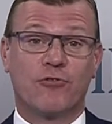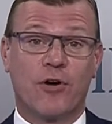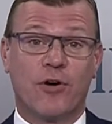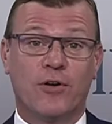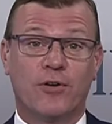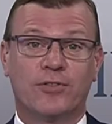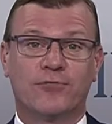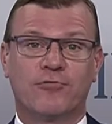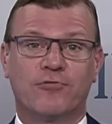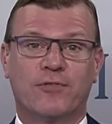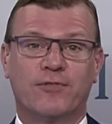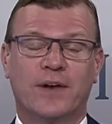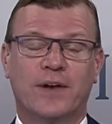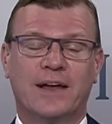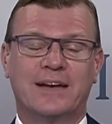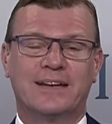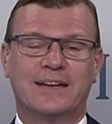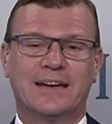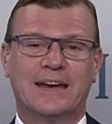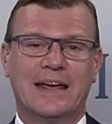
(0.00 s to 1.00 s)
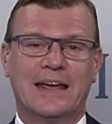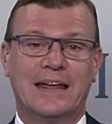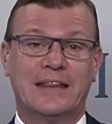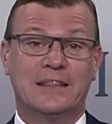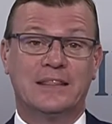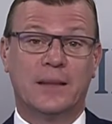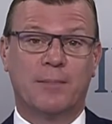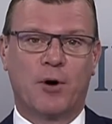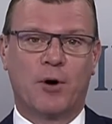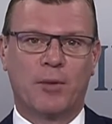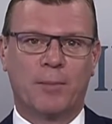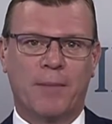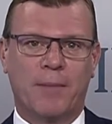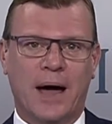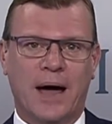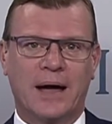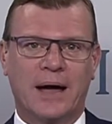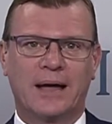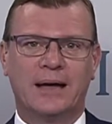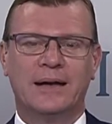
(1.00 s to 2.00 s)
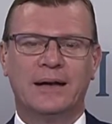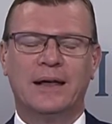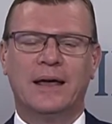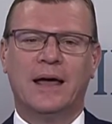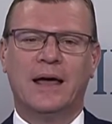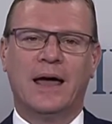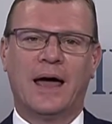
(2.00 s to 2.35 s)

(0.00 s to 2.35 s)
growth reflected in the bond market,